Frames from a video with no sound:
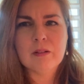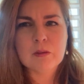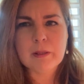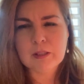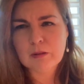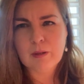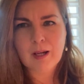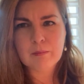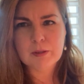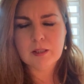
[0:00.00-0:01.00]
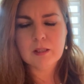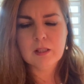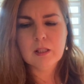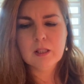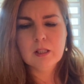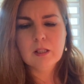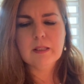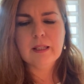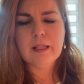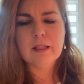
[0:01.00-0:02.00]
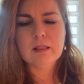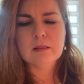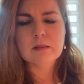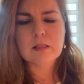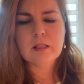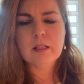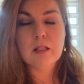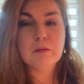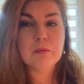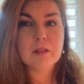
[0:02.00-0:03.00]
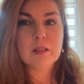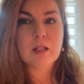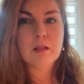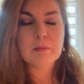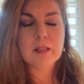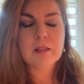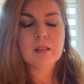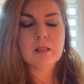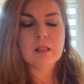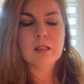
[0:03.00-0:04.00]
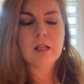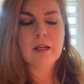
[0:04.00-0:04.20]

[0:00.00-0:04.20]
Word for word: never make you happy. And, and it, it really got me thinking.